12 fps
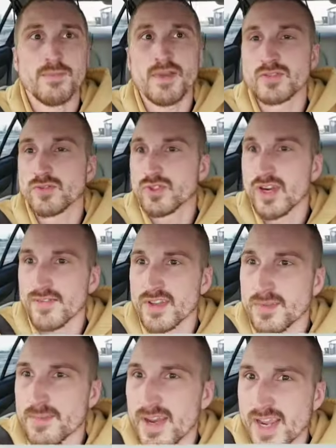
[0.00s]
Yes, we're driving
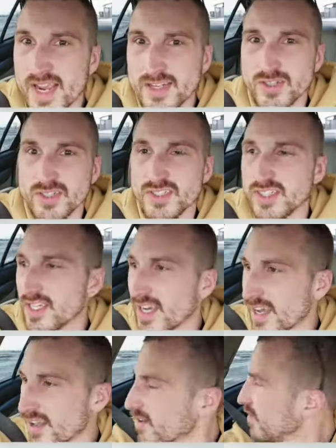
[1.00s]
in my Acura TL.